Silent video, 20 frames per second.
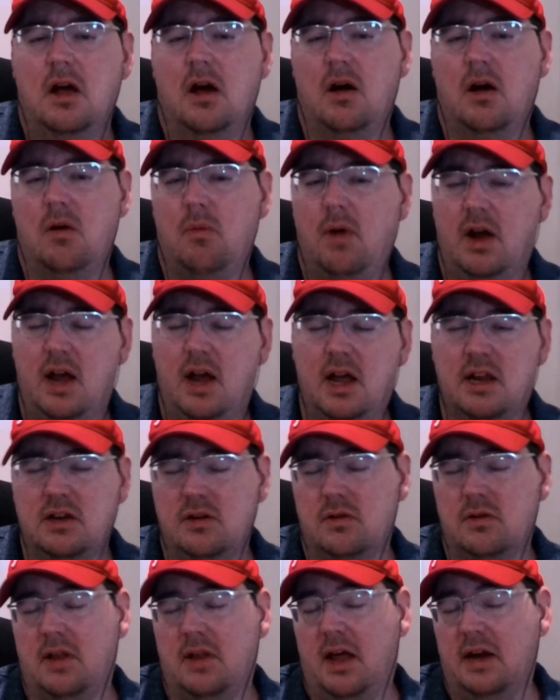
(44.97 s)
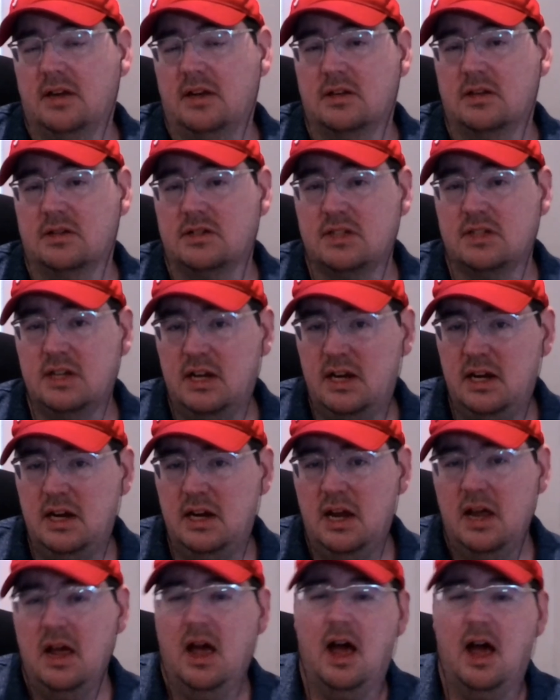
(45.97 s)
uh, what kind of you'd like to
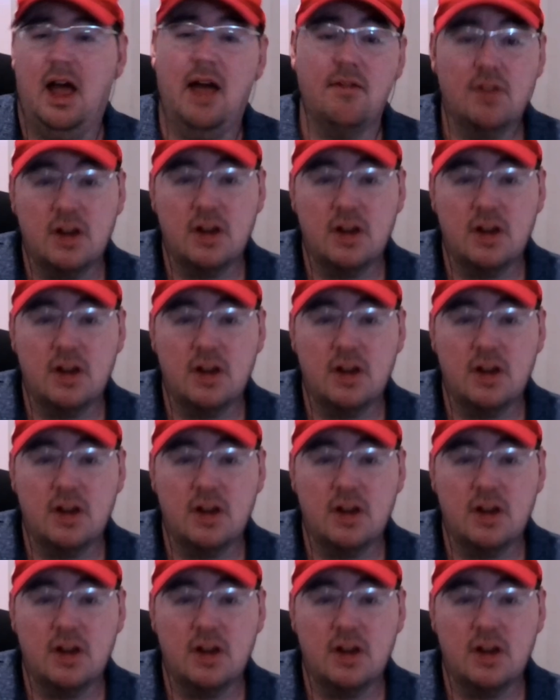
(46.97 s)
see. I have